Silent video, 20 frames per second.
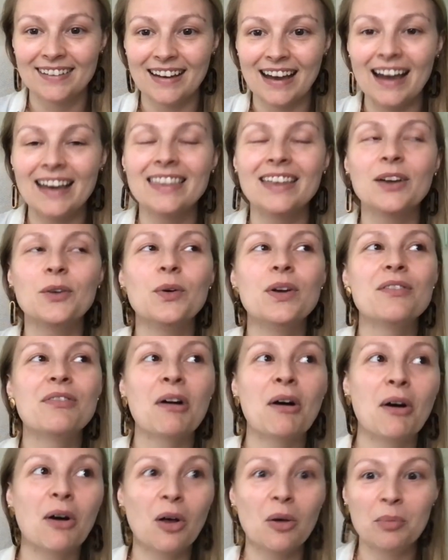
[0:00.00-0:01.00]
I think we've
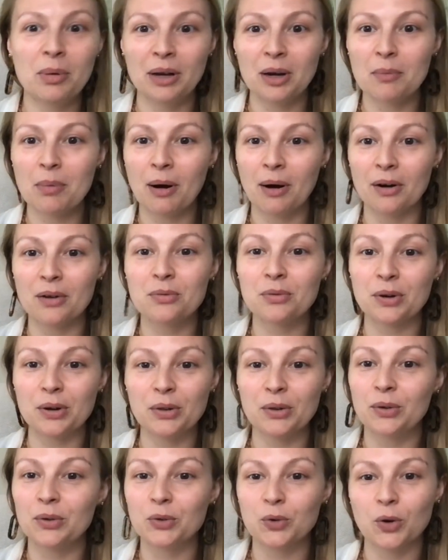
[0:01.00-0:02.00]
all been a part of one of
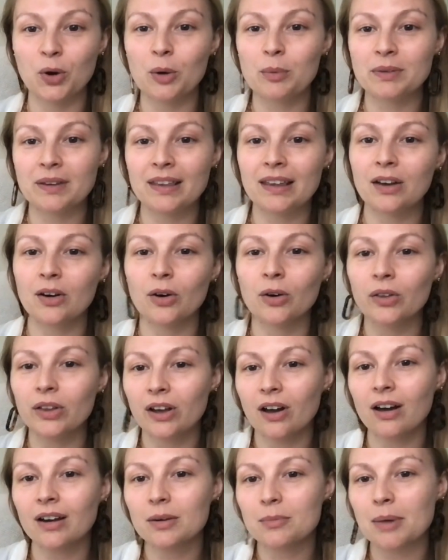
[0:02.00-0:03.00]
those groups. I think early
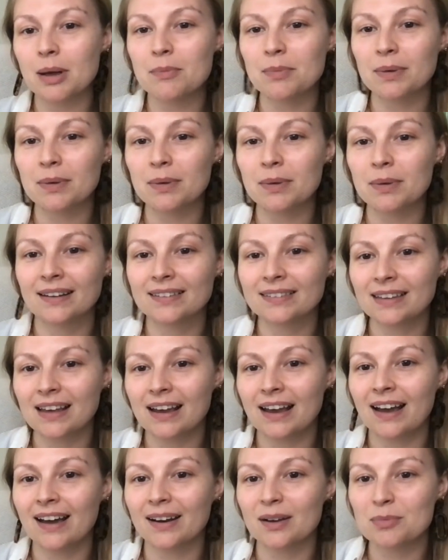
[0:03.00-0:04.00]
on in my business, I
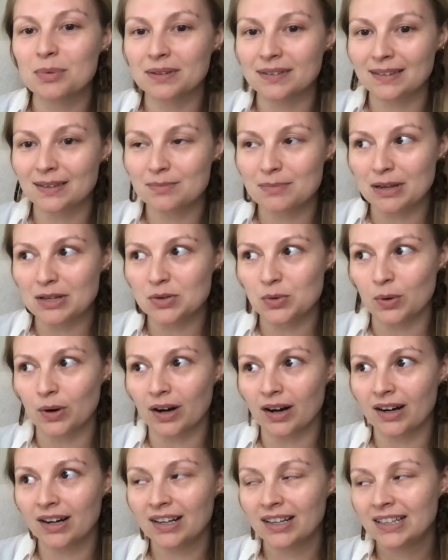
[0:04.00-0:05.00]
had a business
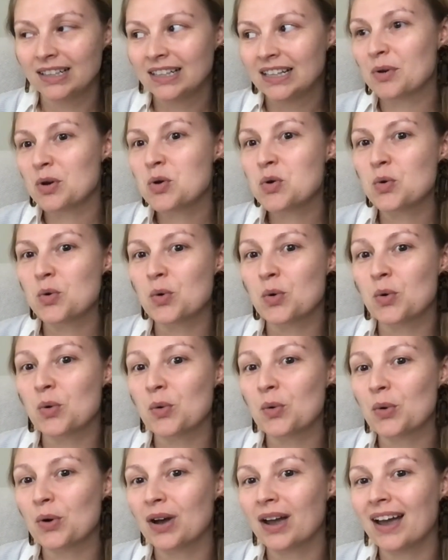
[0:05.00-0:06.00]
mentor
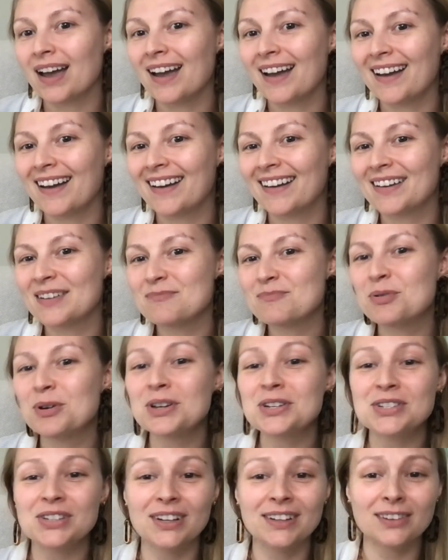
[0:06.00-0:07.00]
who
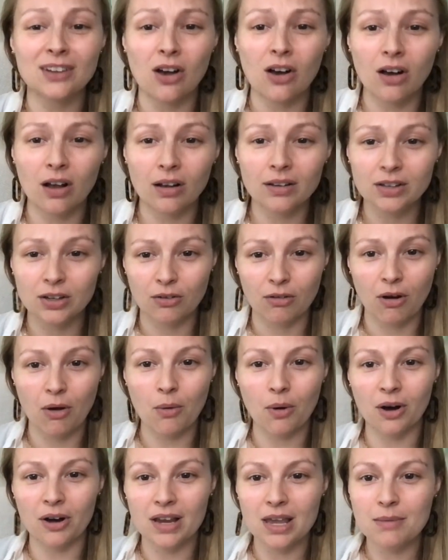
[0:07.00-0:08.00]
pushed us all to
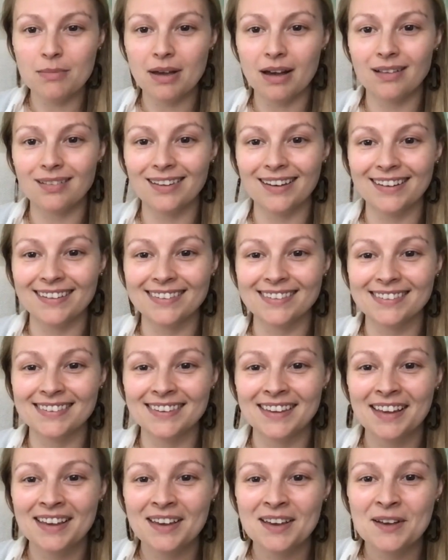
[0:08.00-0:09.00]
grow our email lists,
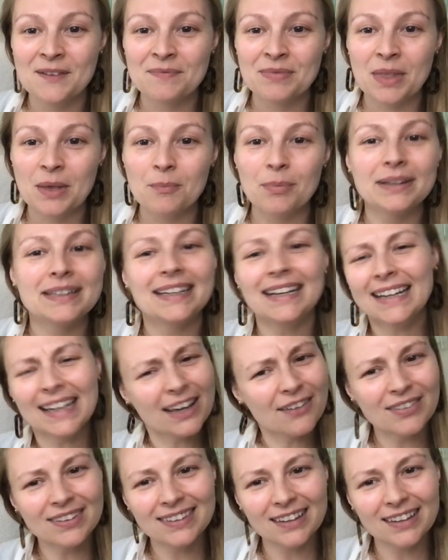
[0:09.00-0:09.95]
but didn't give us